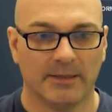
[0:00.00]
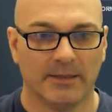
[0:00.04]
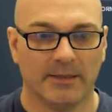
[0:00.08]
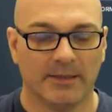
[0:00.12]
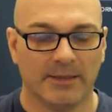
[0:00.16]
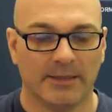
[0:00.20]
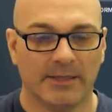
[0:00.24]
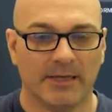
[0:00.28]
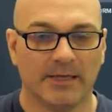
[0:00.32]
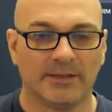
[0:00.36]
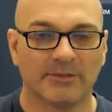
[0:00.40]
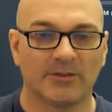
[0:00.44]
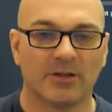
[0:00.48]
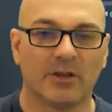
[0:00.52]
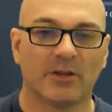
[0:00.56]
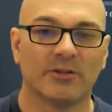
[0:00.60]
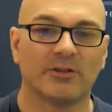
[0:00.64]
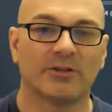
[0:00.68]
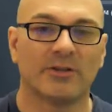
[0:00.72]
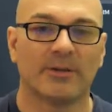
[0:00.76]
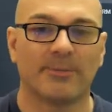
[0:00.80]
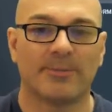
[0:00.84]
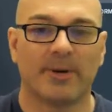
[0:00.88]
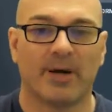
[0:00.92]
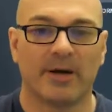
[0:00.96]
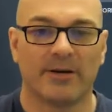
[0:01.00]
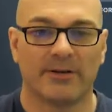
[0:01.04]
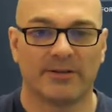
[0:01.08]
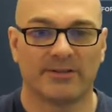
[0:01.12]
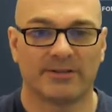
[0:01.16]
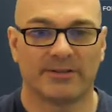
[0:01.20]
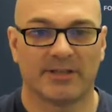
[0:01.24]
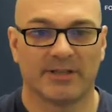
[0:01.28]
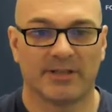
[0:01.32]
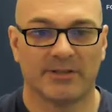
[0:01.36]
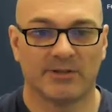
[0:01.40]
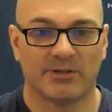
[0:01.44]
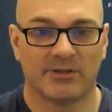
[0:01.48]
He has gone to Paris
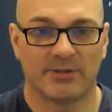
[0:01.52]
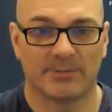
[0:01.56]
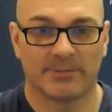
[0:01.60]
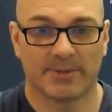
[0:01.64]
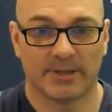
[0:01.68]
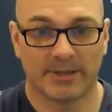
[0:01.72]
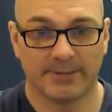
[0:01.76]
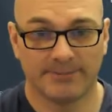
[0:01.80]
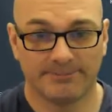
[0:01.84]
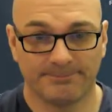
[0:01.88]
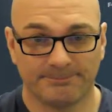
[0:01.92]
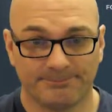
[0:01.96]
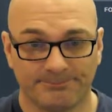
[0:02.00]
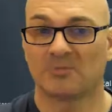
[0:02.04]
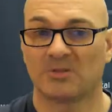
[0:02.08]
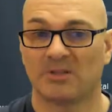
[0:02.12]
Saint-Germain.